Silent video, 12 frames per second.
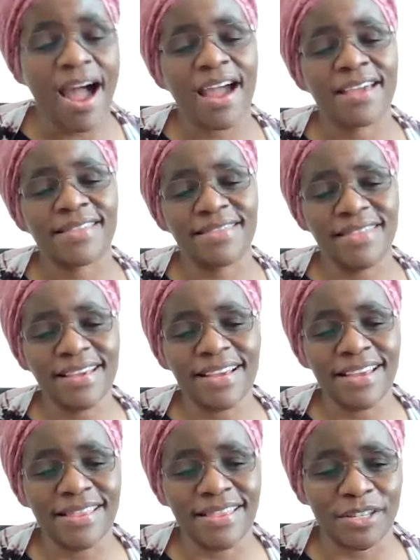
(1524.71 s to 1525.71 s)
I
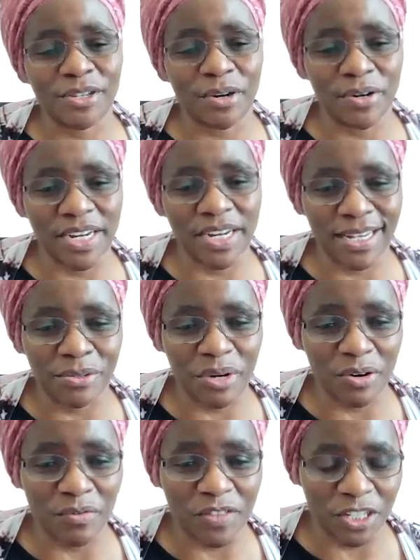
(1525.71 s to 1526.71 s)
think in the story as
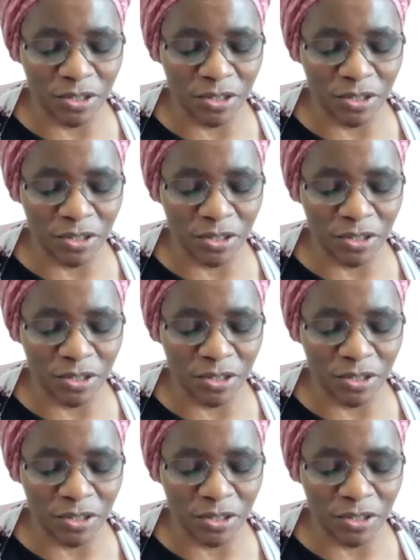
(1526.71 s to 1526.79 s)
well of the